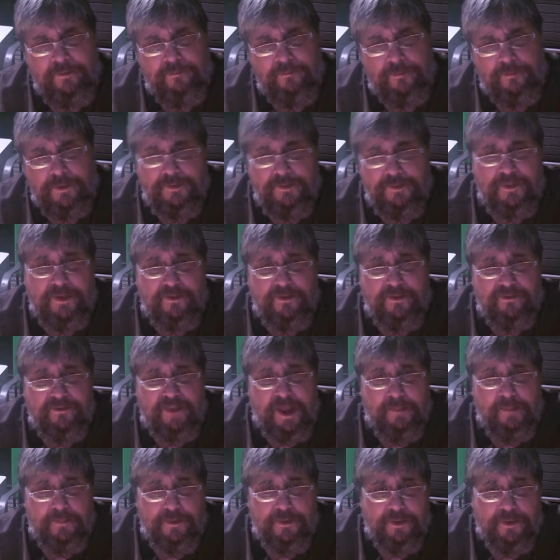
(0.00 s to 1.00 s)
3 things
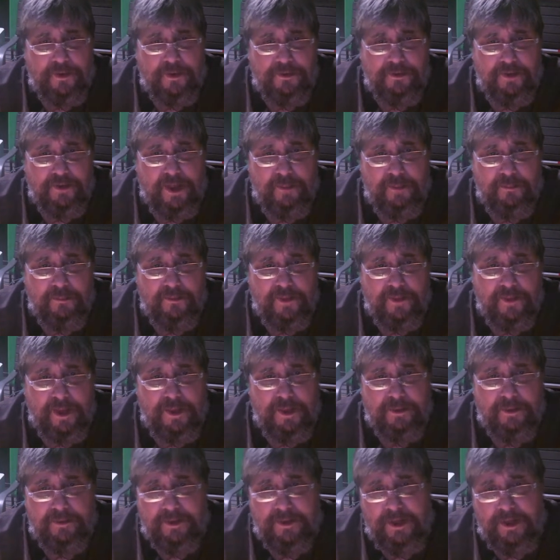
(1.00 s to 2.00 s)
happened on top of
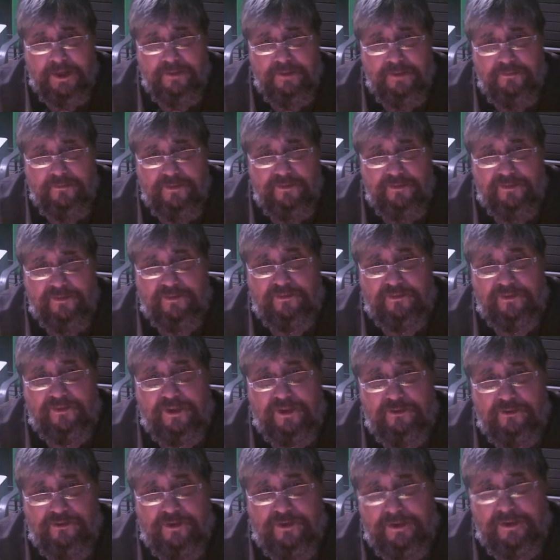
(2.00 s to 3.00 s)
that, kind of in
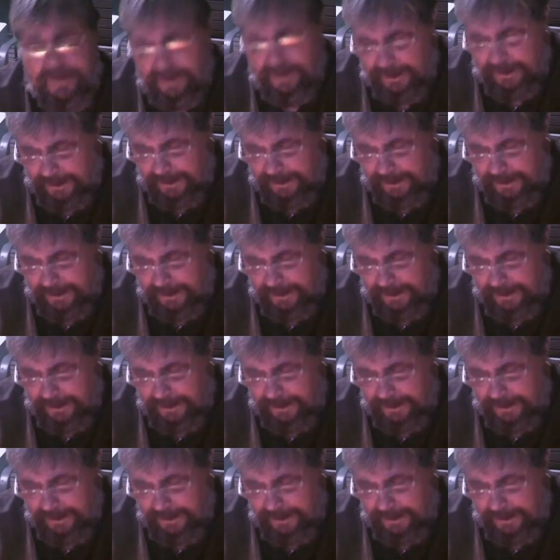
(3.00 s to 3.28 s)
succession.